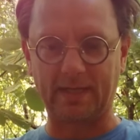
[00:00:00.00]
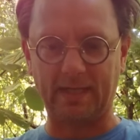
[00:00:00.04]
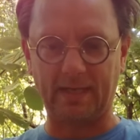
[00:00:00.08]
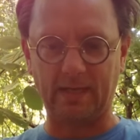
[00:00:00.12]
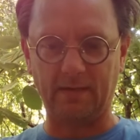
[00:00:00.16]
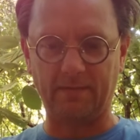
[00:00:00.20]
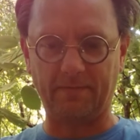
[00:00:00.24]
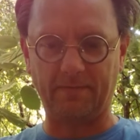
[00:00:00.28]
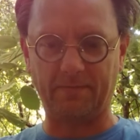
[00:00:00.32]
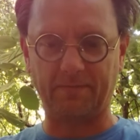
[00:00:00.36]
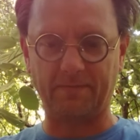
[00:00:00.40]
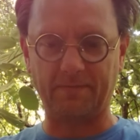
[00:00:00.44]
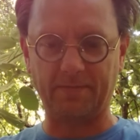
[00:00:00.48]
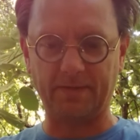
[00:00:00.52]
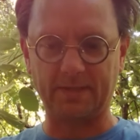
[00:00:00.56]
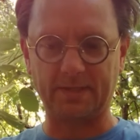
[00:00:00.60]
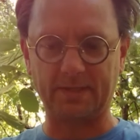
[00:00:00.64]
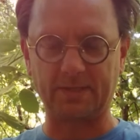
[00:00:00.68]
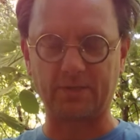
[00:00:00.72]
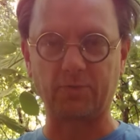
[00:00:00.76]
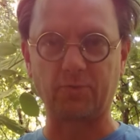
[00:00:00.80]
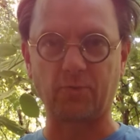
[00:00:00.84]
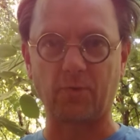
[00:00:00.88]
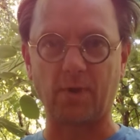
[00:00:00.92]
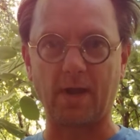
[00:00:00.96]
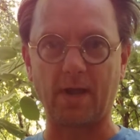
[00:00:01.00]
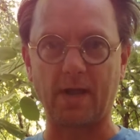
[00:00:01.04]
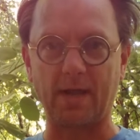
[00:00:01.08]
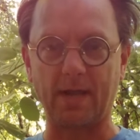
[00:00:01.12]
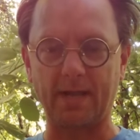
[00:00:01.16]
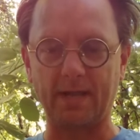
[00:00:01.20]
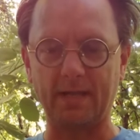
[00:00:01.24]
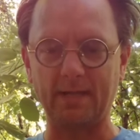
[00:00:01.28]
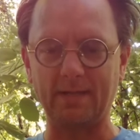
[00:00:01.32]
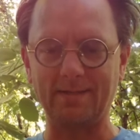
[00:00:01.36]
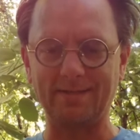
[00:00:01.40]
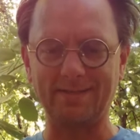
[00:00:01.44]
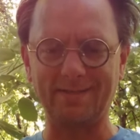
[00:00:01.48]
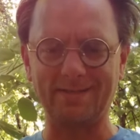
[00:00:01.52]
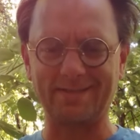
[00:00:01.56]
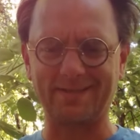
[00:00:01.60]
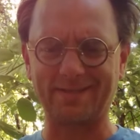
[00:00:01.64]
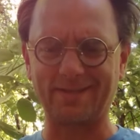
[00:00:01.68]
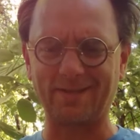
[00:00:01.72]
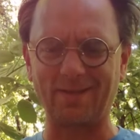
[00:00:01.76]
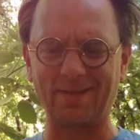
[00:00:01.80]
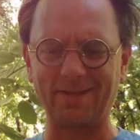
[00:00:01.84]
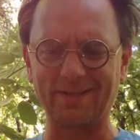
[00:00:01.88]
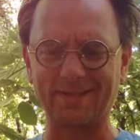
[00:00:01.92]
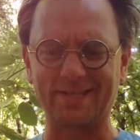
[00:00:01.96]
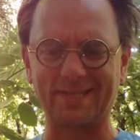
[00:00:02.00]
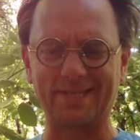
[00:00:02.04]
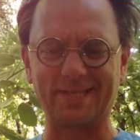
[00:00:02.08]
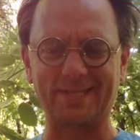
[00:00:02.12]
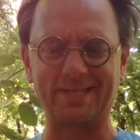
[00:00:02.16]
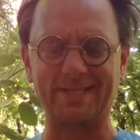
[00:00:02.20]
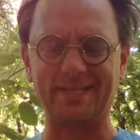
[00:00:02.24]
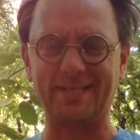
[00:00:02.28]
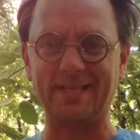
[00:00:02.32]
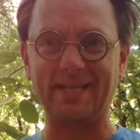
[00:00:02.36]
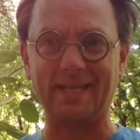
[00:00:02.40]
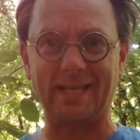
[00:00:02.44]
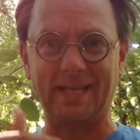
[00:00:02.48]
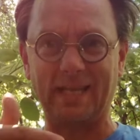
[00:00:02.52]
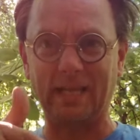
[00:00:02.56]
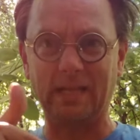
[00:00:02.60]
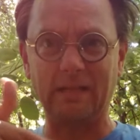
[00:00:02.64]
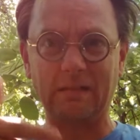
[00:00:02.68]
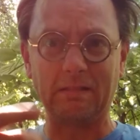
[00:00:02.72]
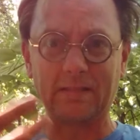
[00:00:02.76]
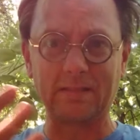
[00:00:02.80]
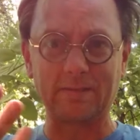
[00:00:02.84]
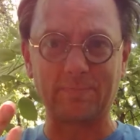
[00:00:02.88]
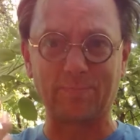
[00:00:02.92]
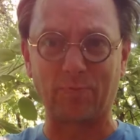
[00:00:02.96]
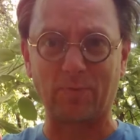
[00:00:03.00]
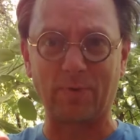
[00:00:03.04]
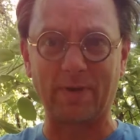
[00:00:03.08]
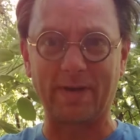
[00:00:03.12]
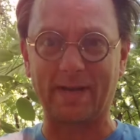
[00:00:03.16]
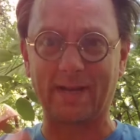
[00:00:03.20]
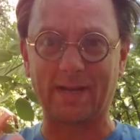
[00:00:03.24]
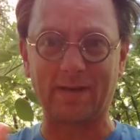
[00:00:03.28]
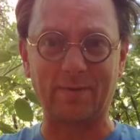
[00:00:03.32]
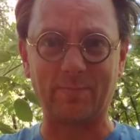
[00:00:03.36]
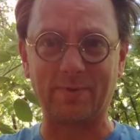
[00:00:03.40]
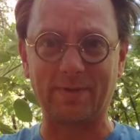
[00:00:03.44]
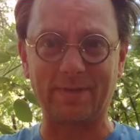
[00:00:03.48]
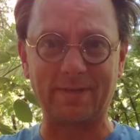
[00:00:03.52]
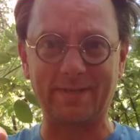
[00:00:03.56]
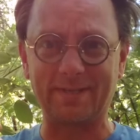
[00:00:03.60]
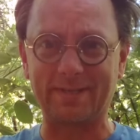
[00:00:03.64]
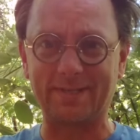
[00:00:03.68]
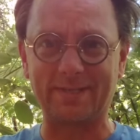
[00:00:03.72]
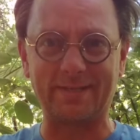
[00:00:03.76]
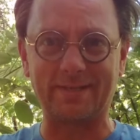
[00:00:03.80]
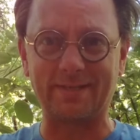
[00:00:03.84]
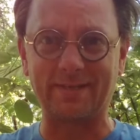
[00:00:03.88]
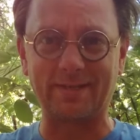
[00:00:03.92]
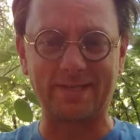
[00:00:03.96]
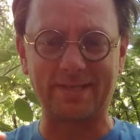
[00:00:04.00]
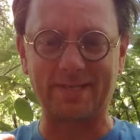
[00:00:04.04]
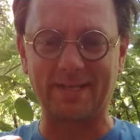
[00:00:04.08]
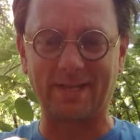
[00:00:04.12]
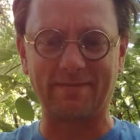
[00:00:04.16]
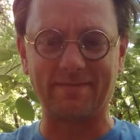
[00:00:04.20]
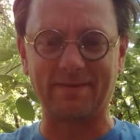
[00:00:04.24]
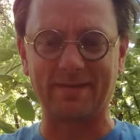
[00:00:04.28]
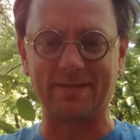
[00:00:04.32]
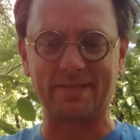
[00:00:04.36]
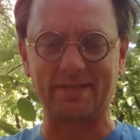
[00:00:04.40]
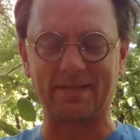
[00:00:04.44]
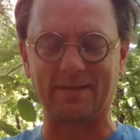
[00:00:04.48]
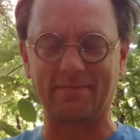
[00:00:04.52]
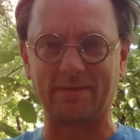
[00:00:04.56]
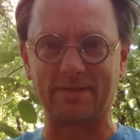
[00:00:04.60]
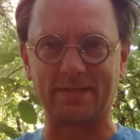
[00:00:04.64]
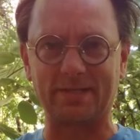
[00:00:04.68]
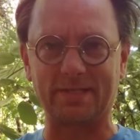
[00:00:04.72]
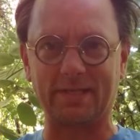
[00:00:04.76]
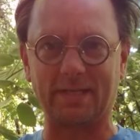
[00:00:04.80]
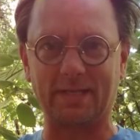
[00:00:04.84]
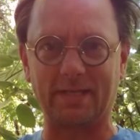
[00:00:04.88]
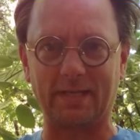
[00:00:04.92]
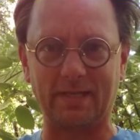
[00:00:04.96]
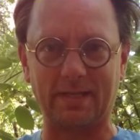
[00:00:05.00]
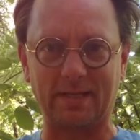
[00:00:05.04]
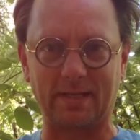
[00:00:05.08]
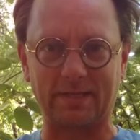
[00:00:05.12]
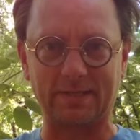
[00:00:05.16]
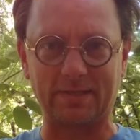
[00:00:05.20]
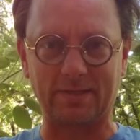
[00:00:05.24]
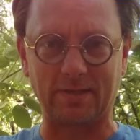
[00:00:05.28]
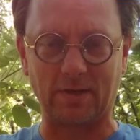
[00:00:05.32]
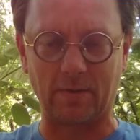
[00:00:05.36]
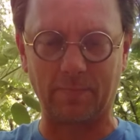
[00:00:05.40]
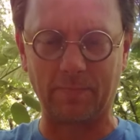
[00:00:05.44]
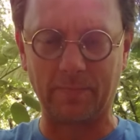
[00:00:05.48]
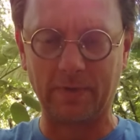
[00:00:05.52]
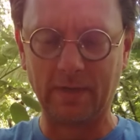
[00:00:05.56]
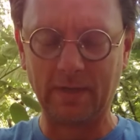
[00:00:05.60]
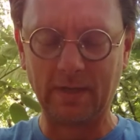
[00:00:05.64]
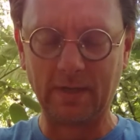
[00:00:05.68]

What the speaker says: leaf. It's dry. It's called sticky, this brand, but salvia is never sticky. That's dumb.